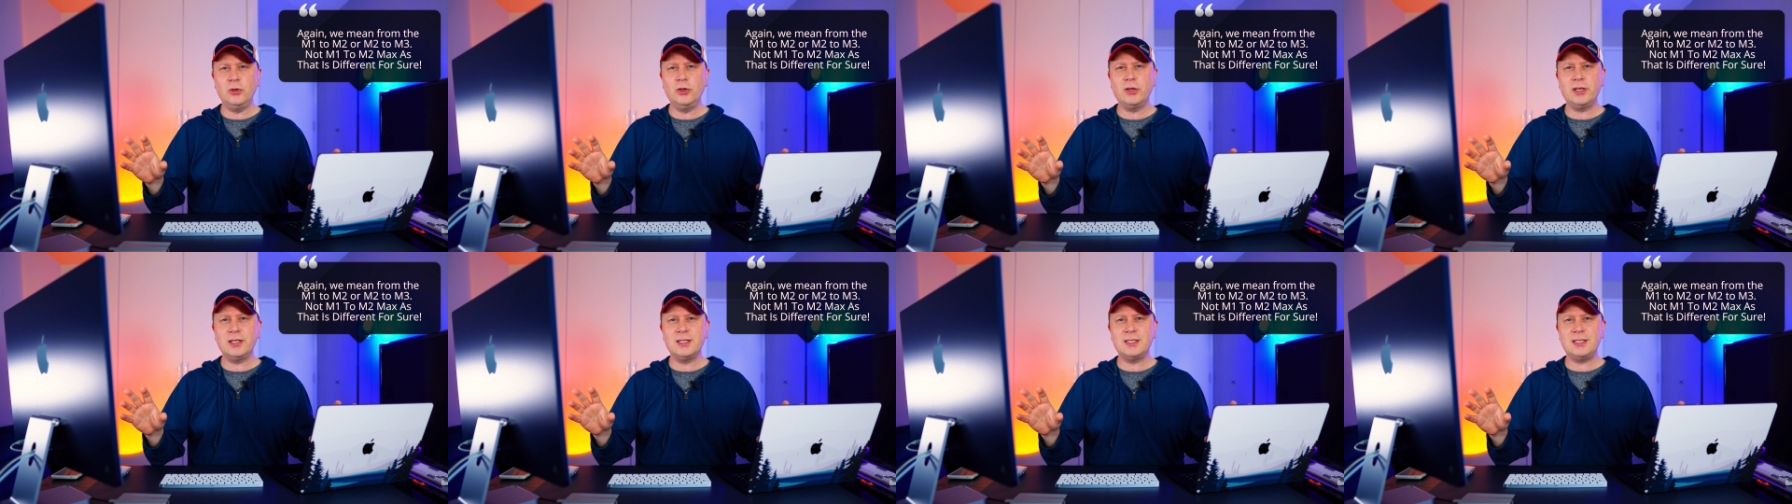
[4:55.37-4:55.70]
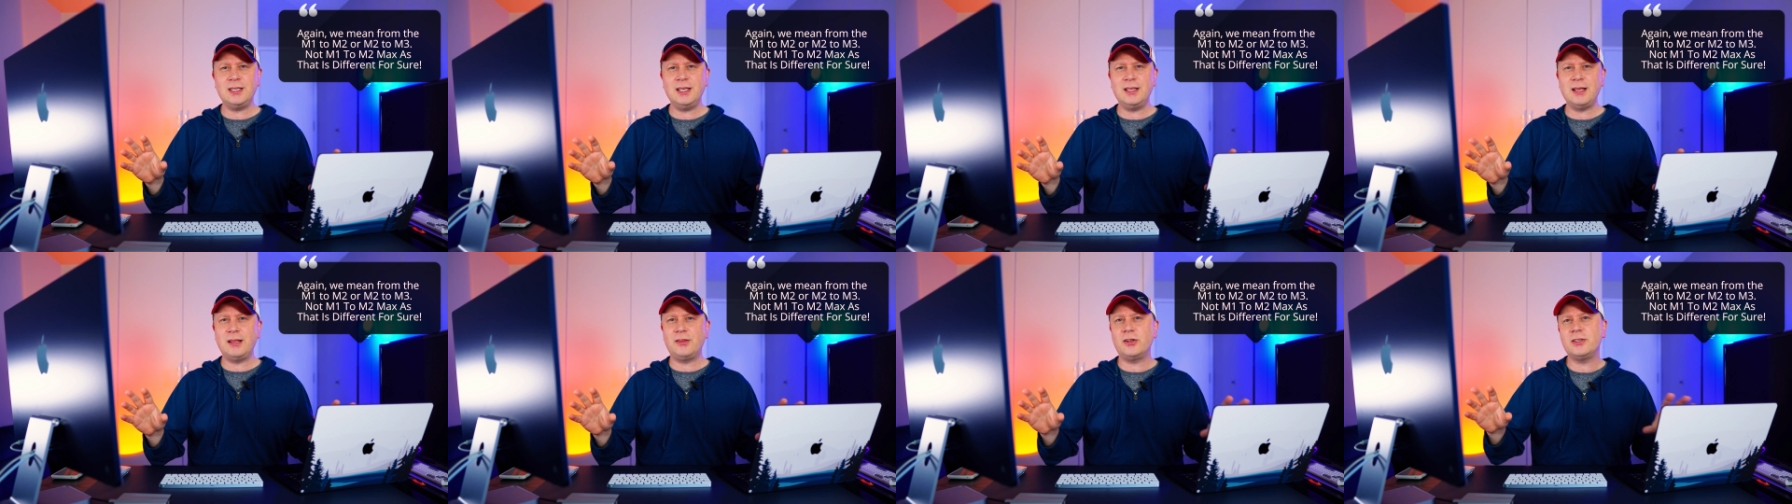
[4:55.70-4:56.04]
you can
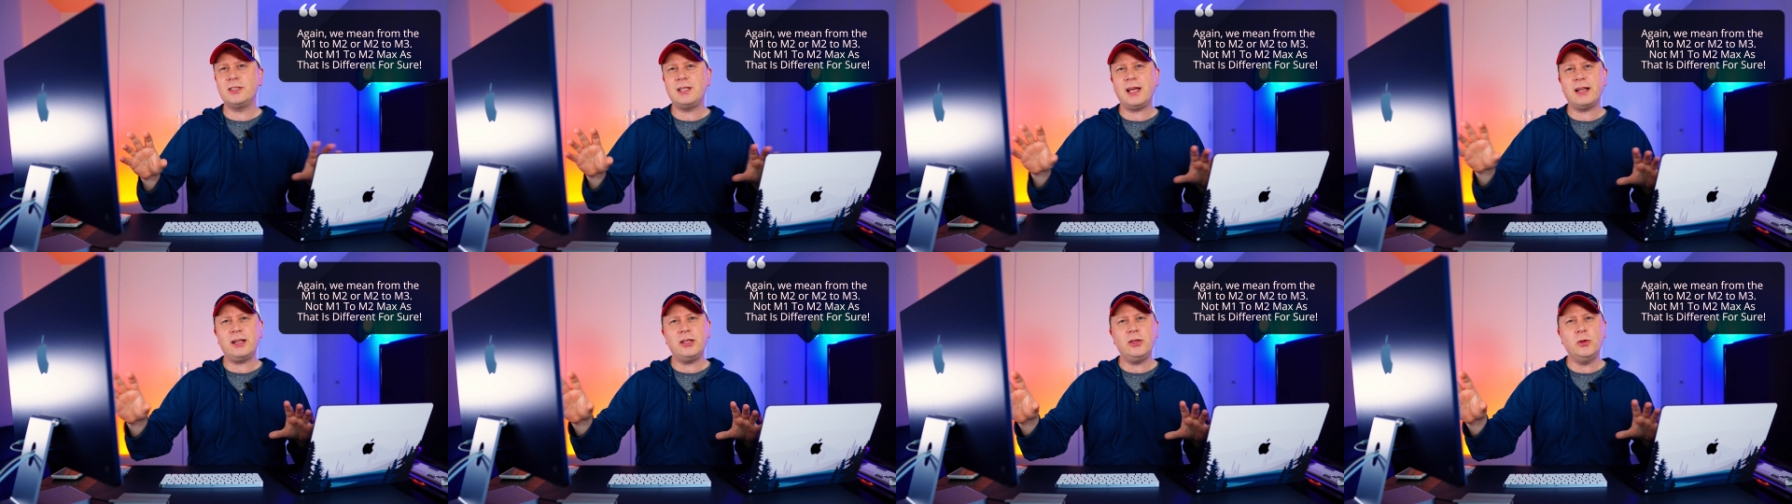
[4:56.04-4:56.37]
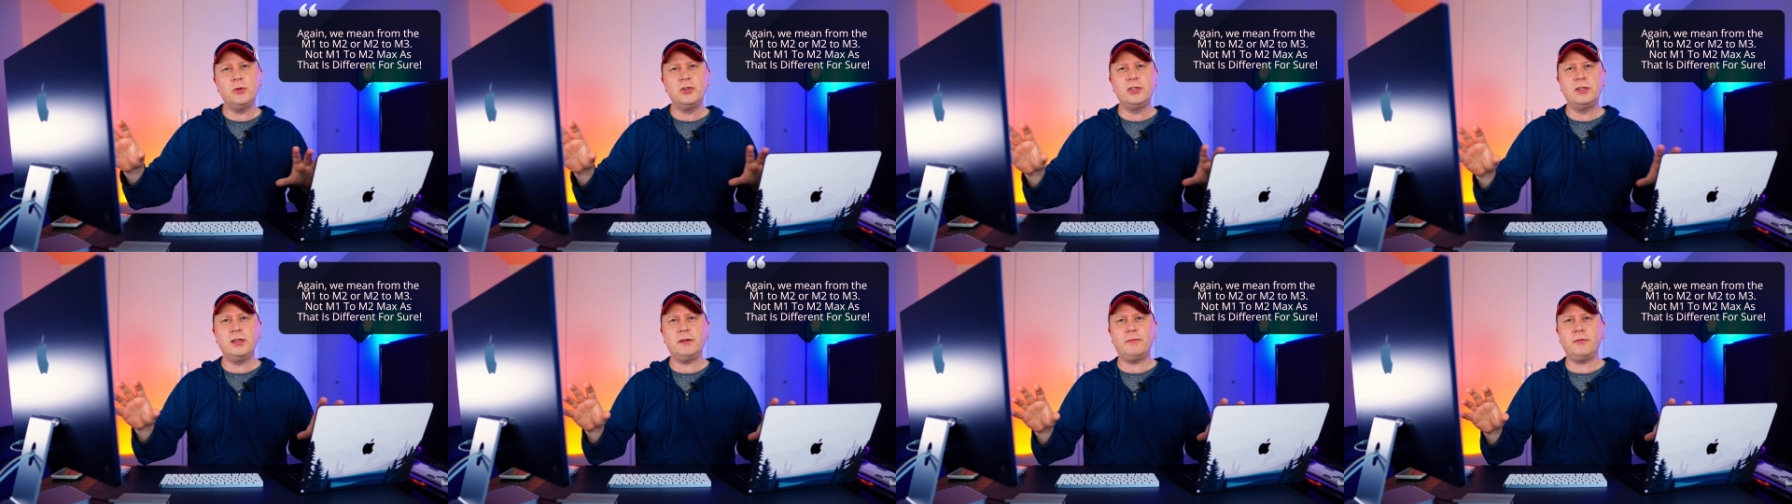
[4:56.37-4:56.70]
see that there's not a
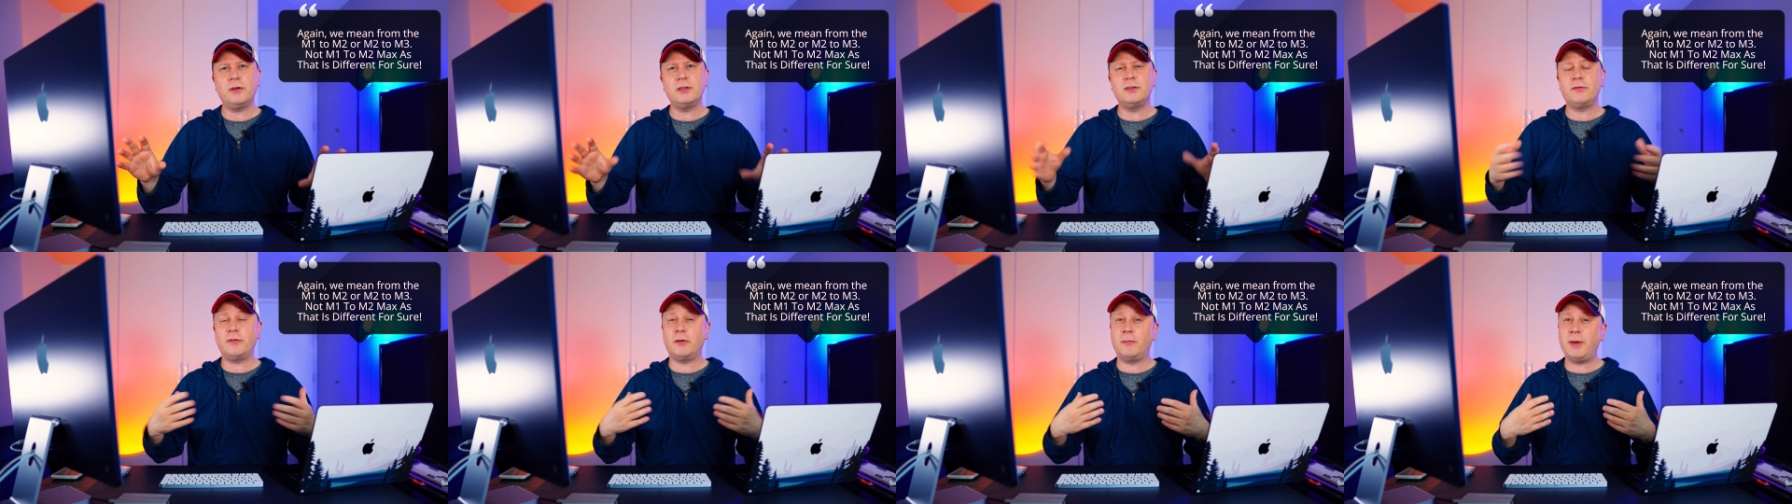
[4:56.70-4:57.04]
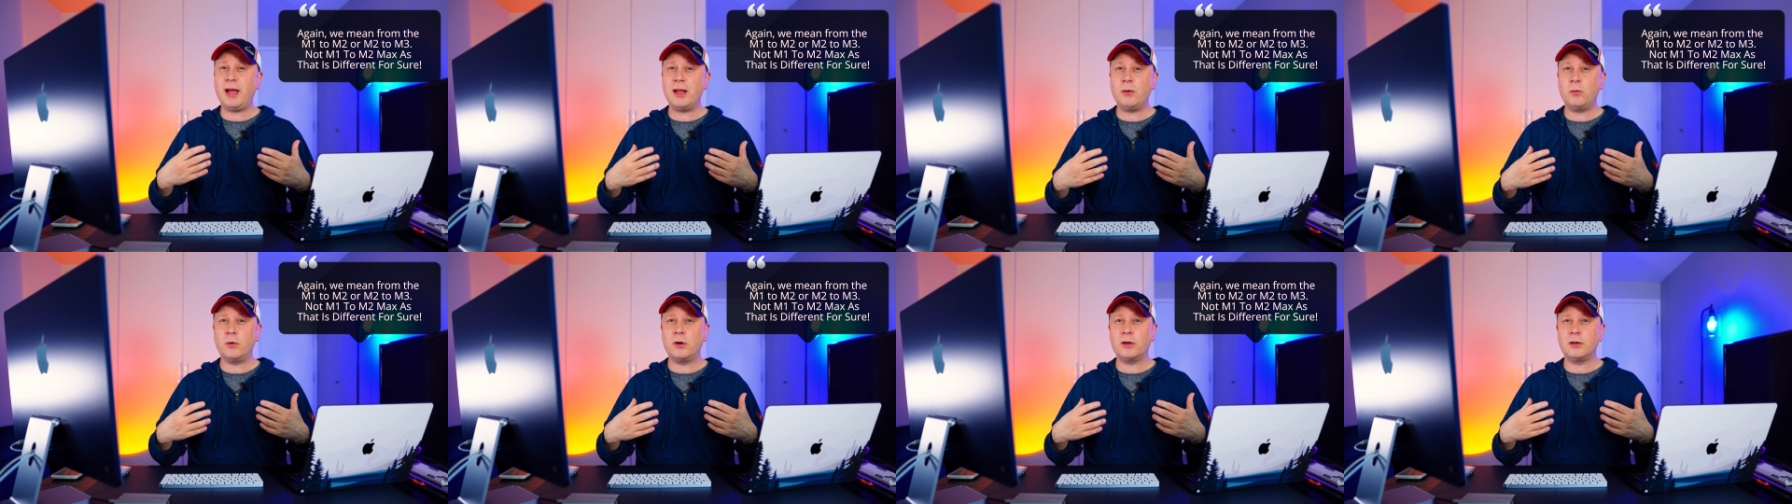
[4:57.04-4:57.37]
huge difference for
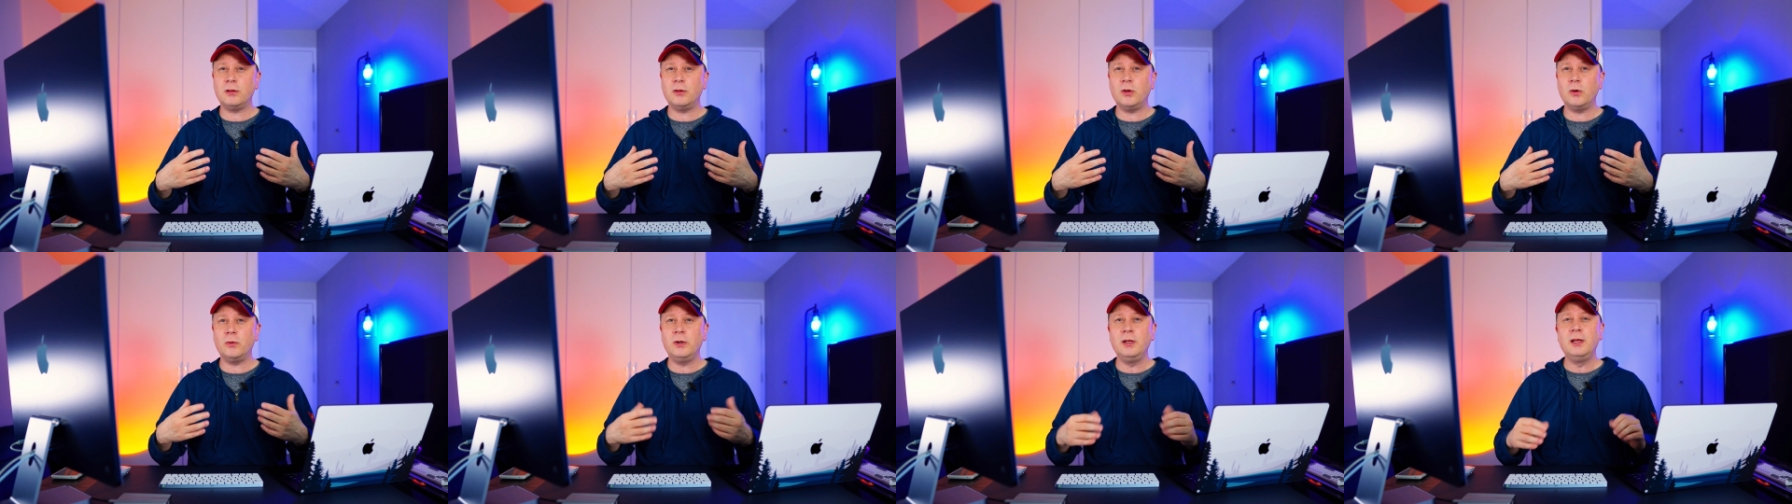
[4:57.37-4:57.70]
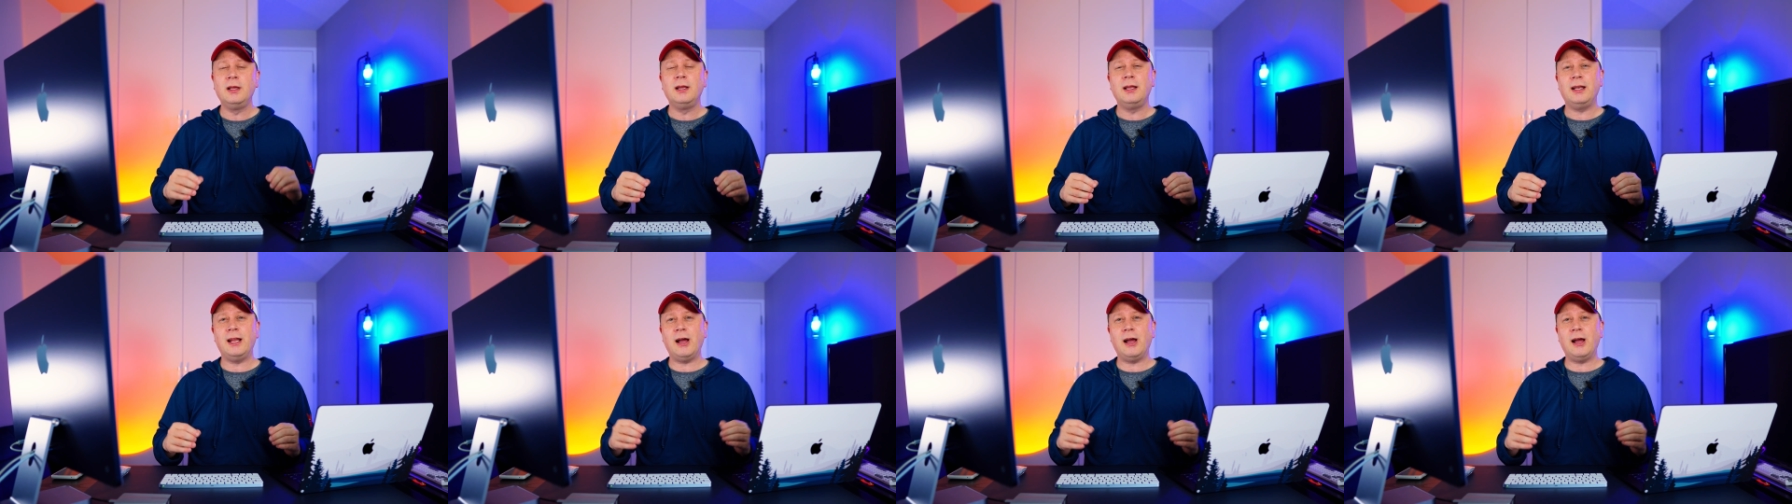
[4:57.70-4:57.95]
my workload.